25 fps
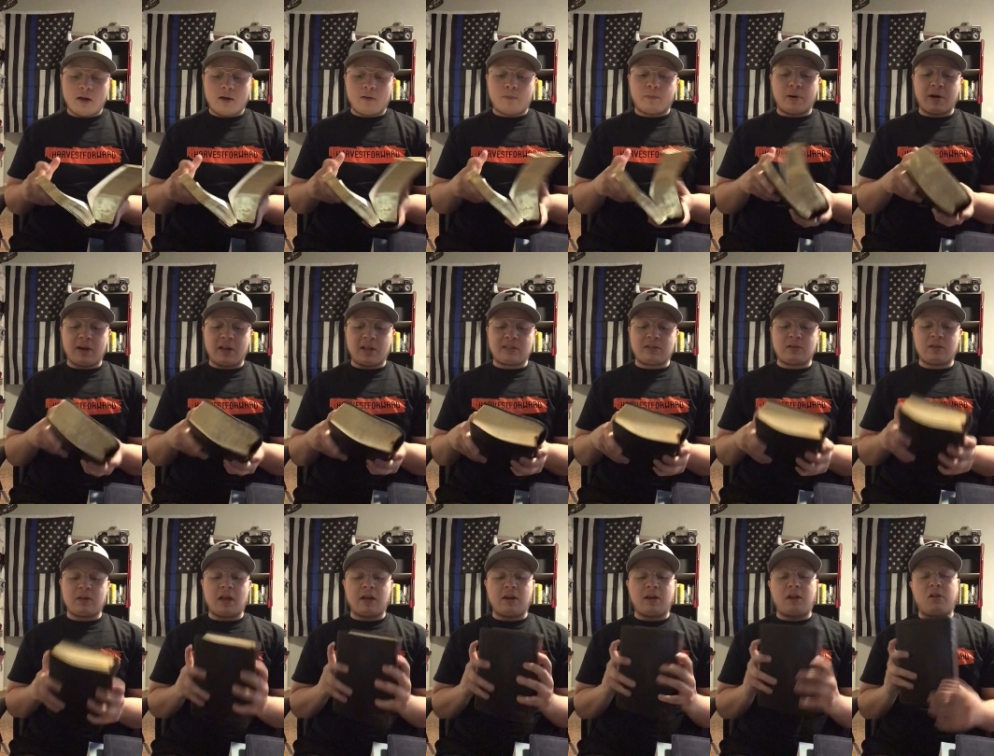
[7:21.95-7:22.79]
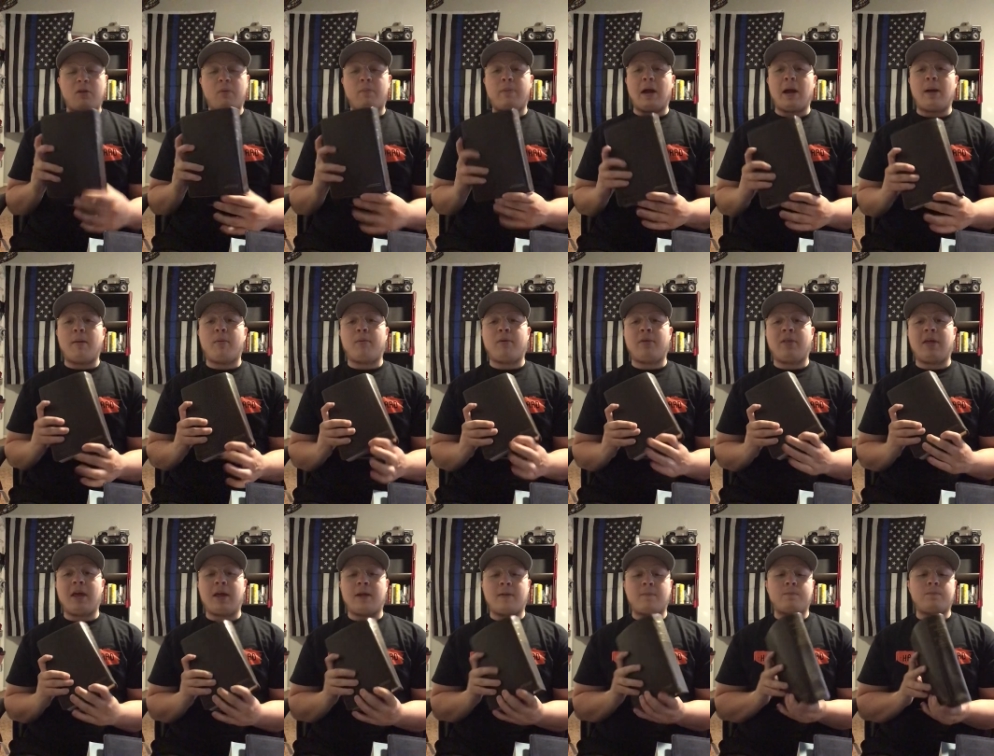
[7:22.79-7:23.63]
But it's another Bible
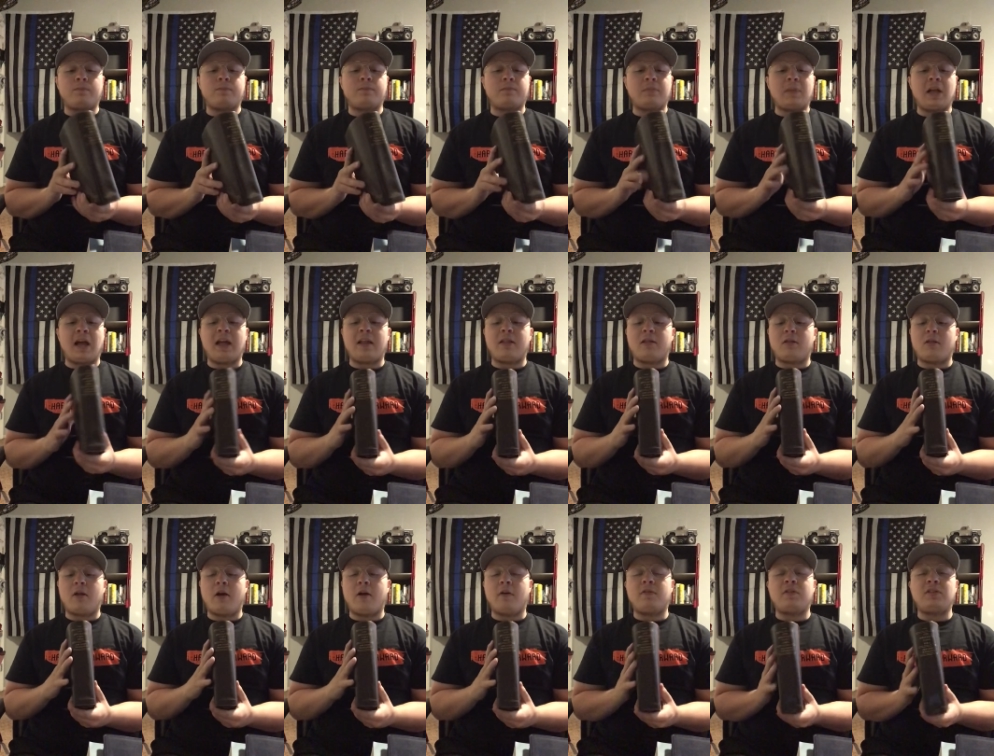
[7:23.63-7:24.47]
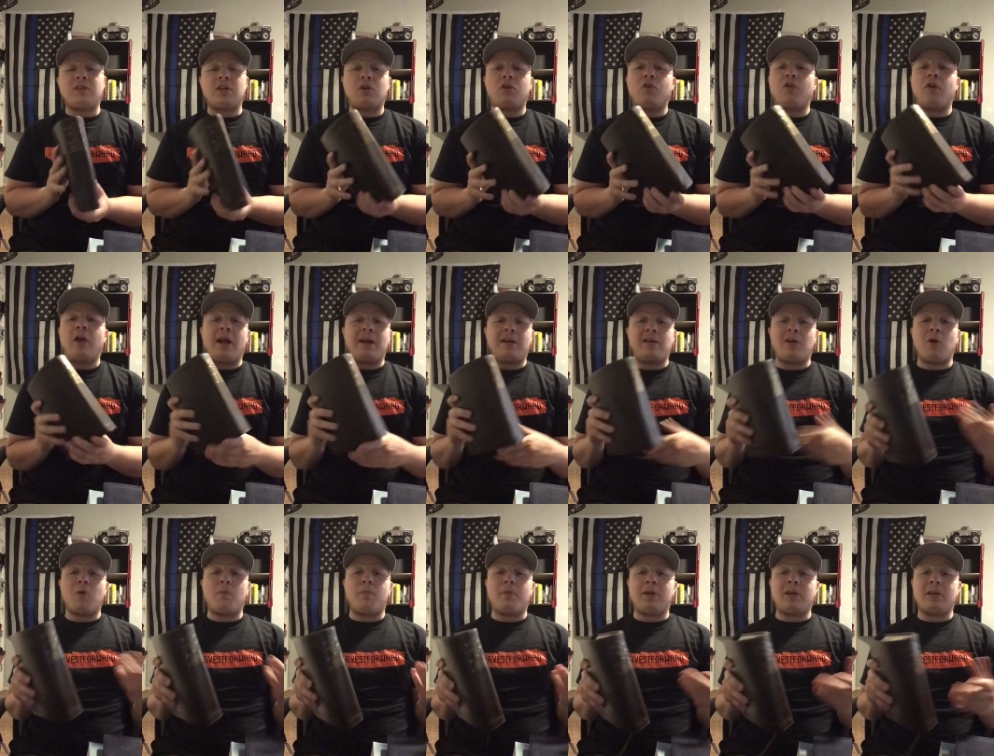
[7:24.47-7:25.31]
that I love to crack
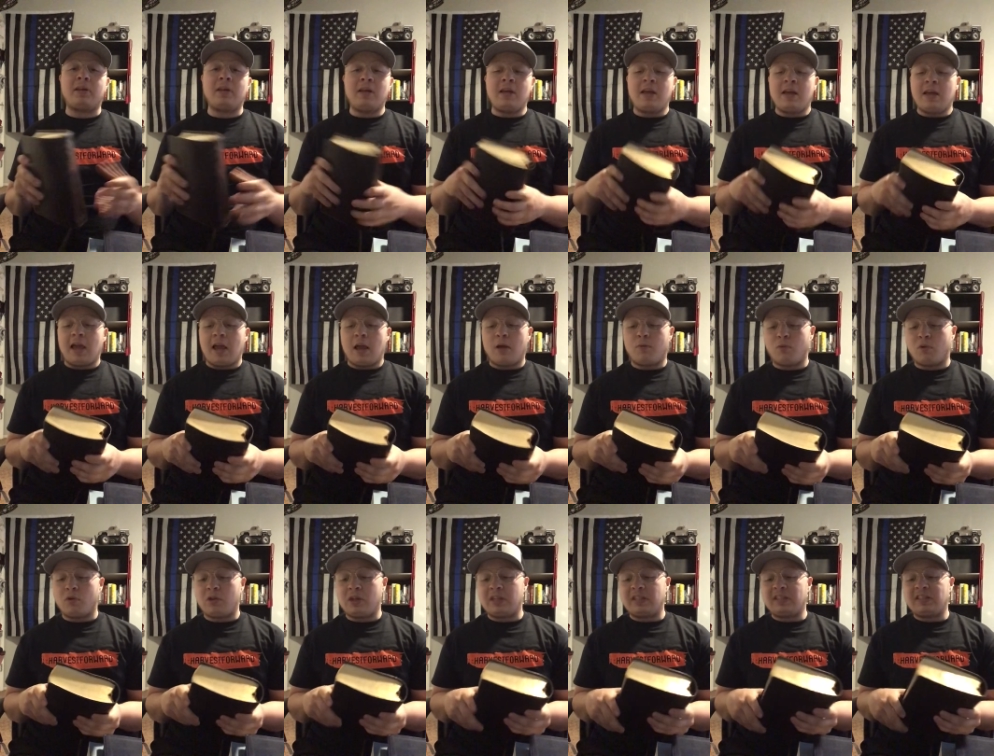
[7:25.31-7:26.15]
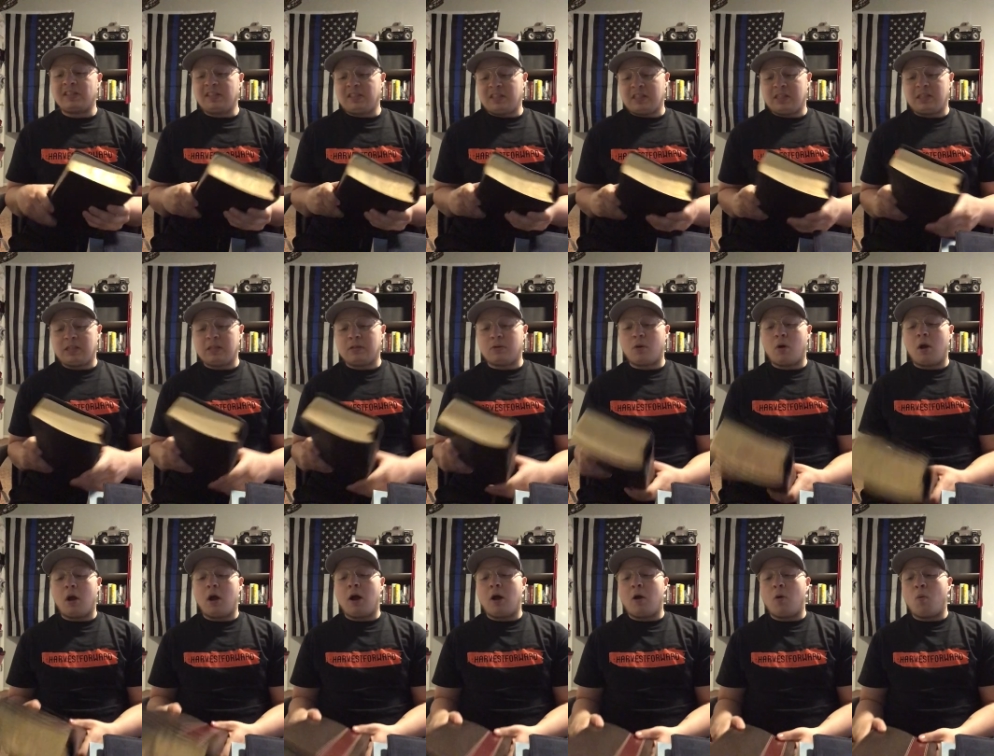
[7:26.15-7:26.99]
open and really see
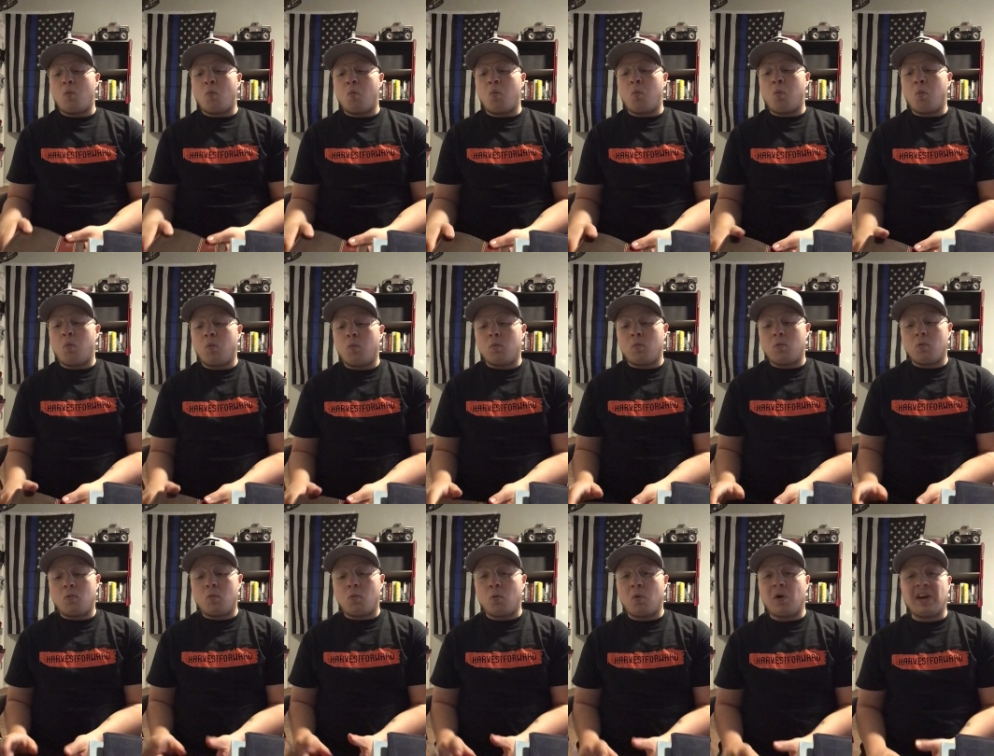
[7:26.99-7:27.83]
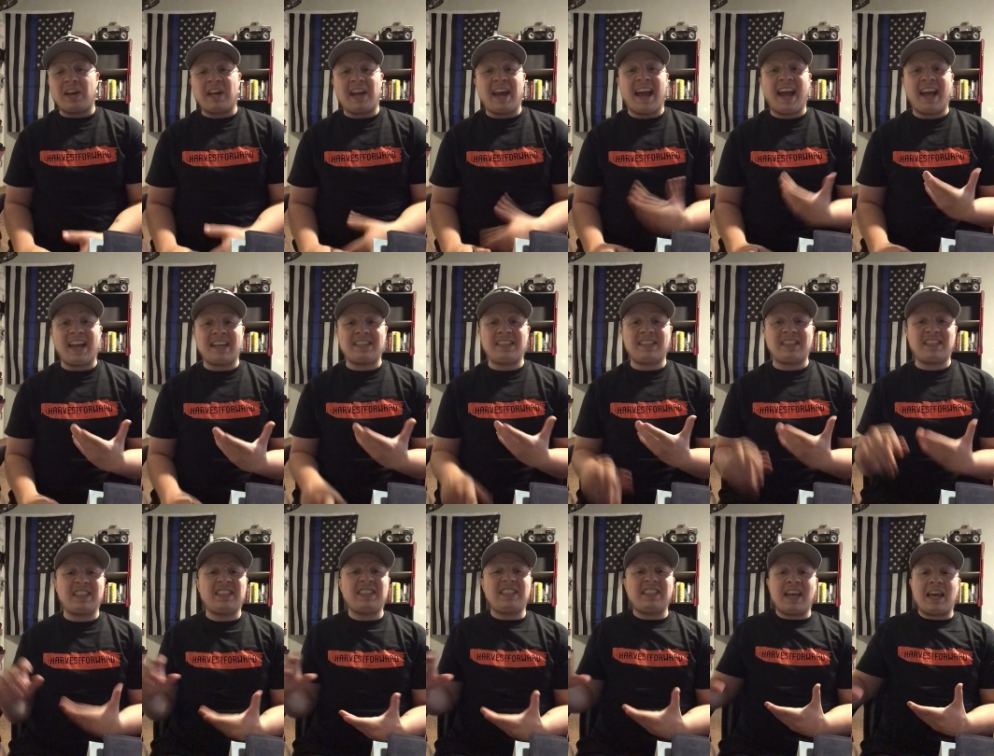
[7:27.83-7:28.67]
what it has to
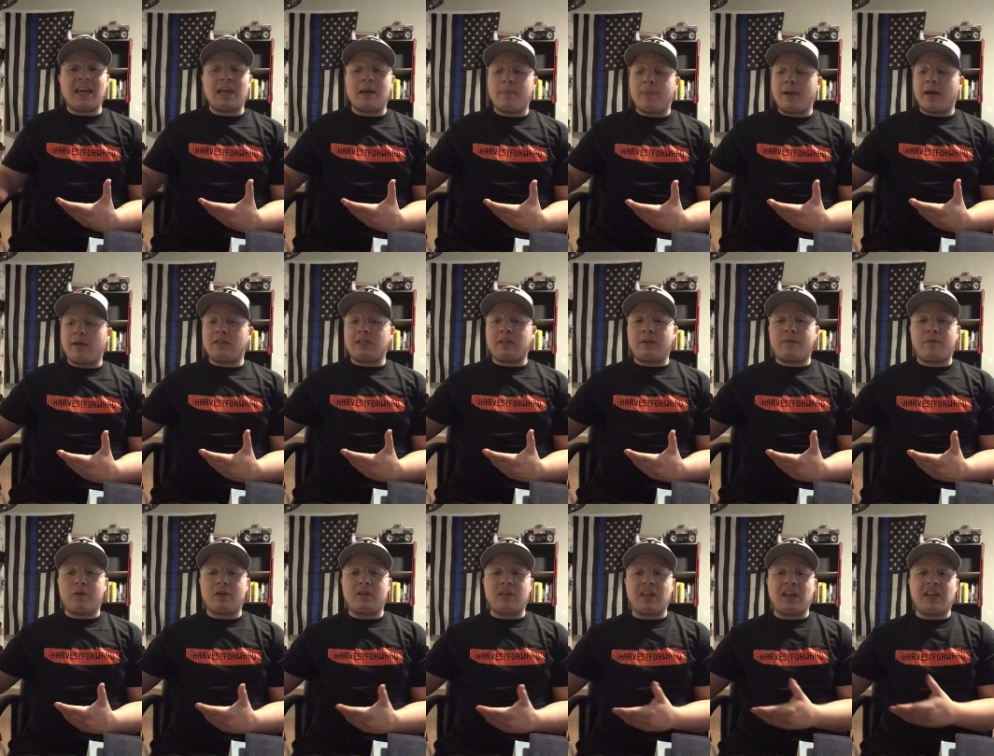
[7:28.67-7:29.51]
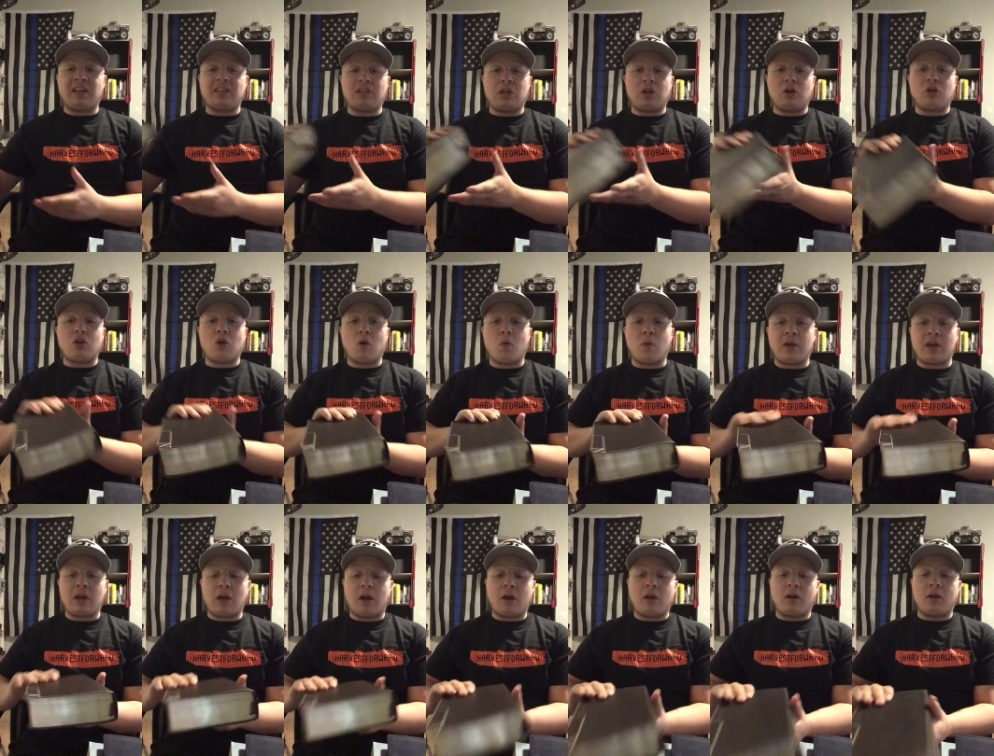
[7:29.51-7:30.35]
say about different things that are
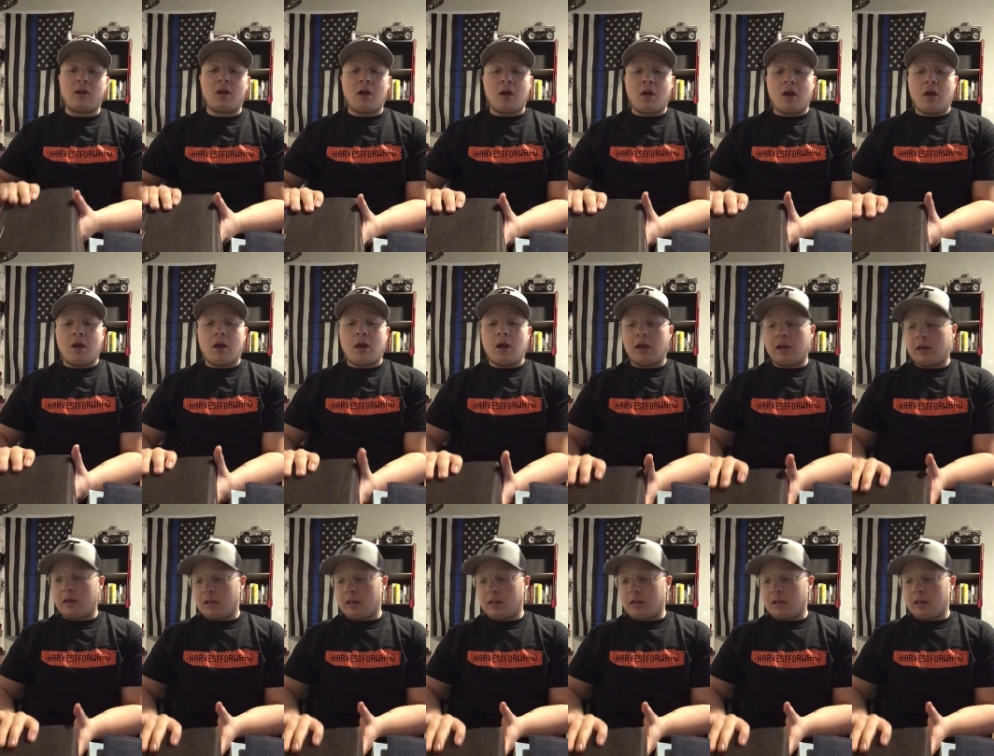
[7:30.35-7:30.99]
going on.